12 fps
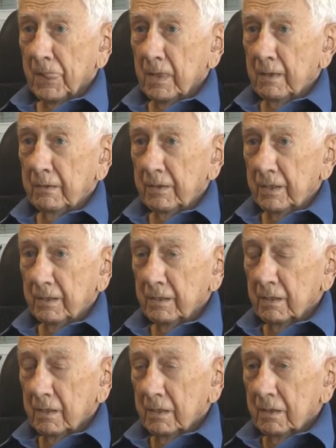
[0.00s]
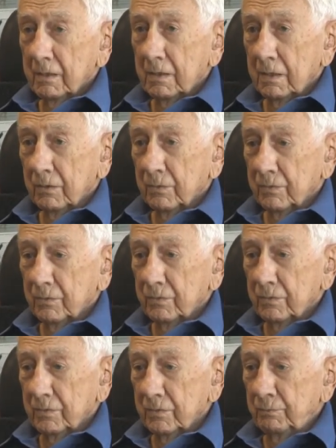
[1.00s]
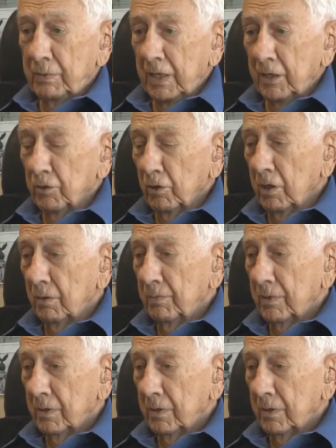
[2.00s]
All right. Now, Bad Orb